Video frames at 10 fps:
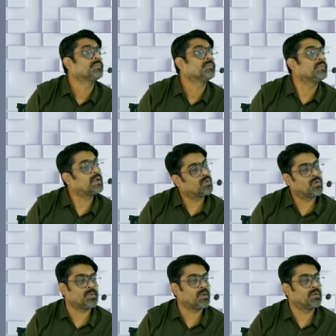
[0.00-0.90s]
Then no
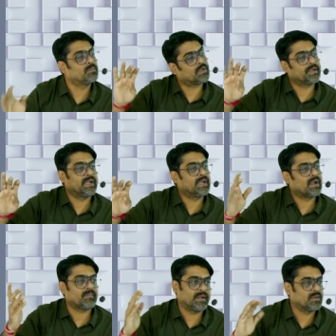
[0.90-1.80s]
problem, 13 lakh
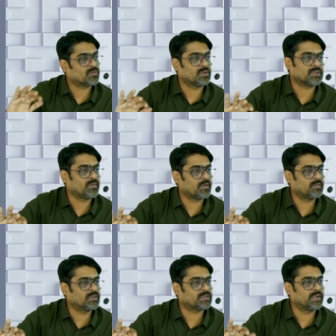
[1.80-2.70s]
minus cost of
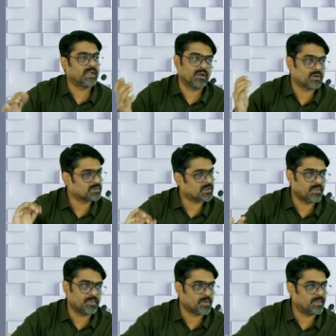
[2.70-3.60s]
acquisition nil, cost of
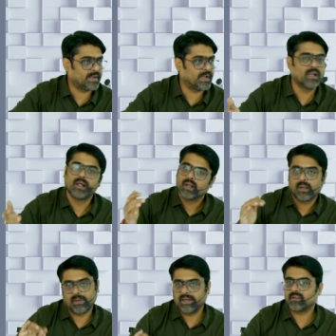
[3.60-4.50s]
improvement nil,
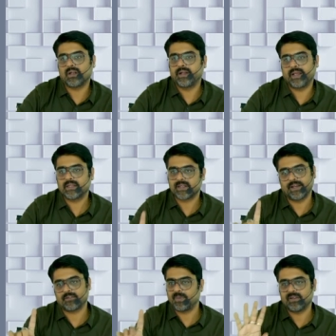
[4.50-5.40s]
minus litigation
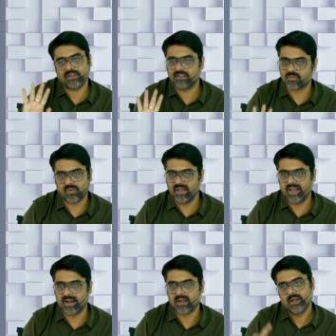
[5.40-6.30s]
expenses 1 lakh,